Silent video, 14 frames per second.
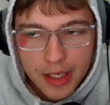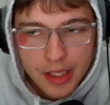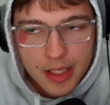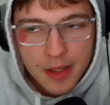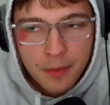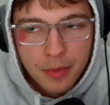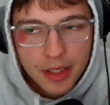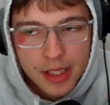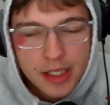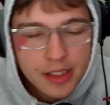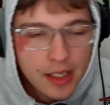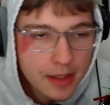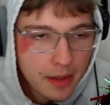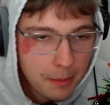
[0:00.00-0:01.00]
he plays
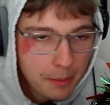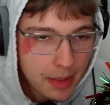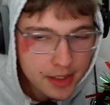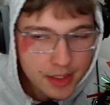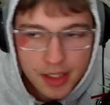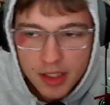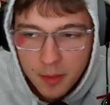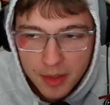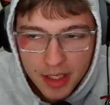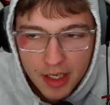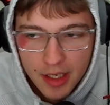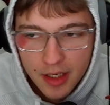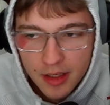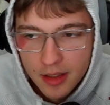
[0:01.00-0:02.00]
like the Muskie in the
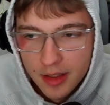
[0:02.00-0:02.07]
beginning.